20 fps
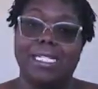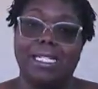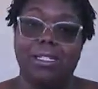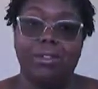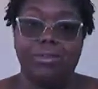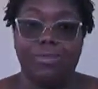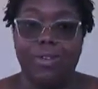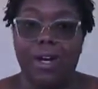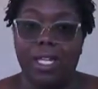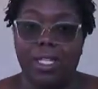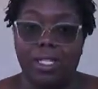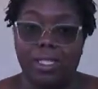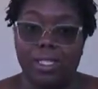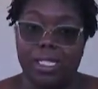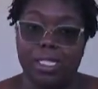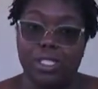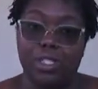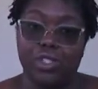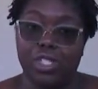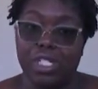I don't follow the
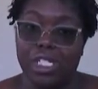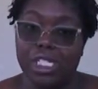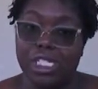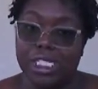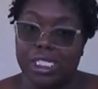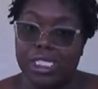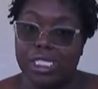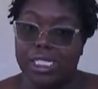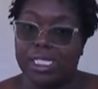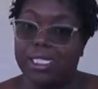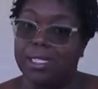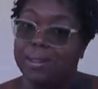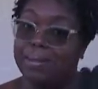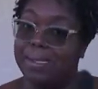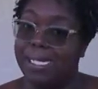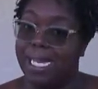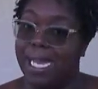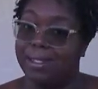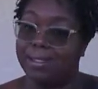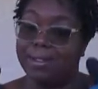instructions.
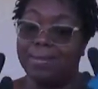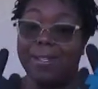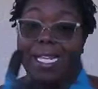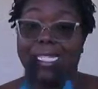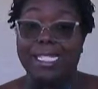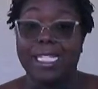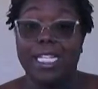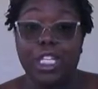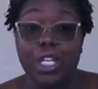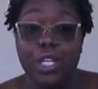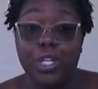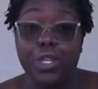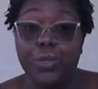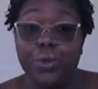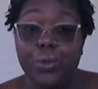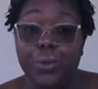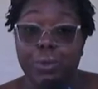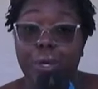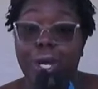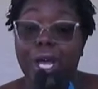Sometimes I'm not telling
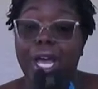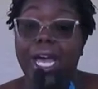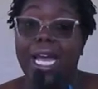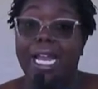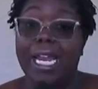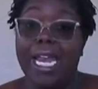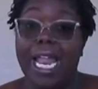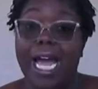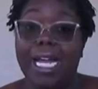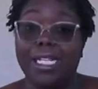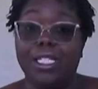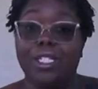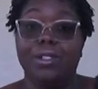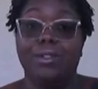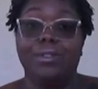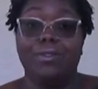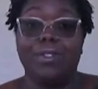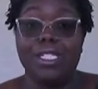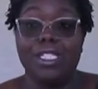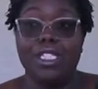you not to.
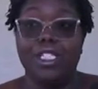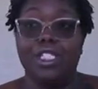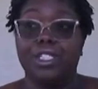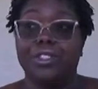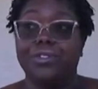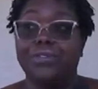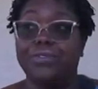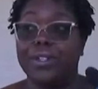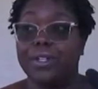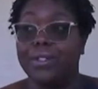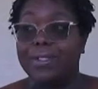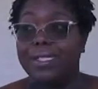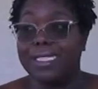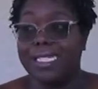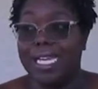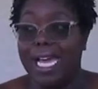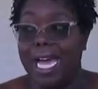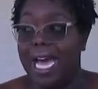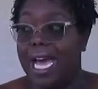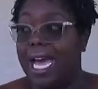If this is your first
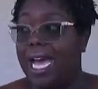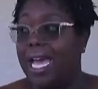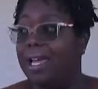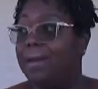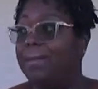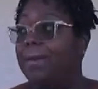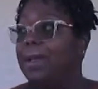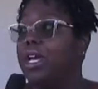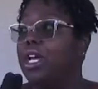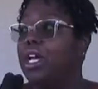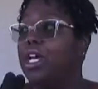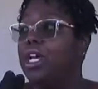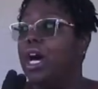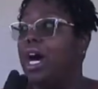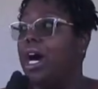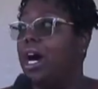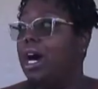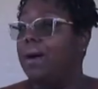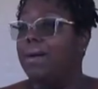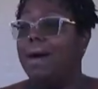time,
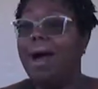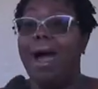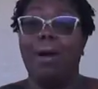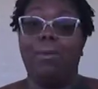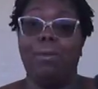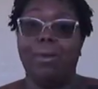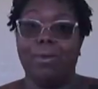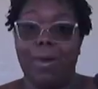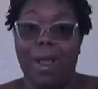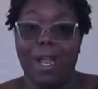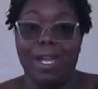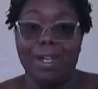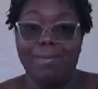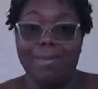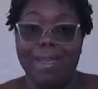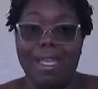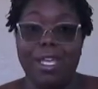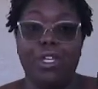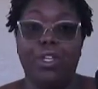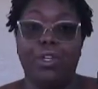I would
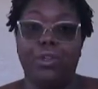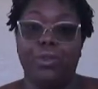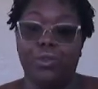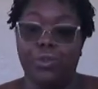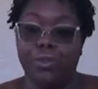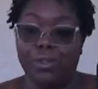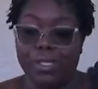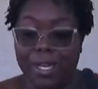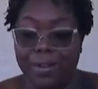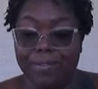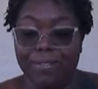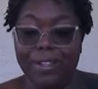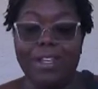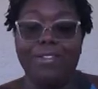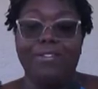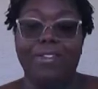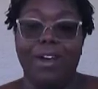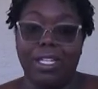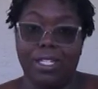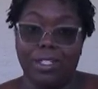recommend you definitely
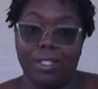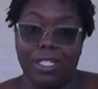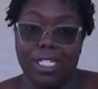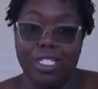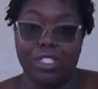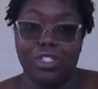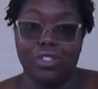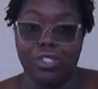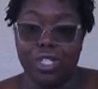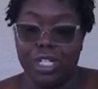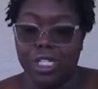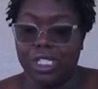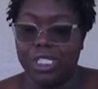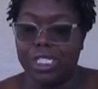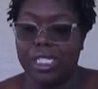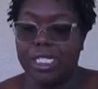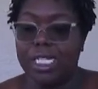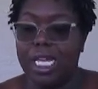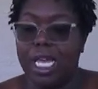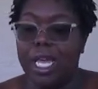follow the
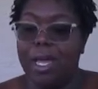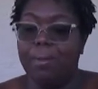instructions.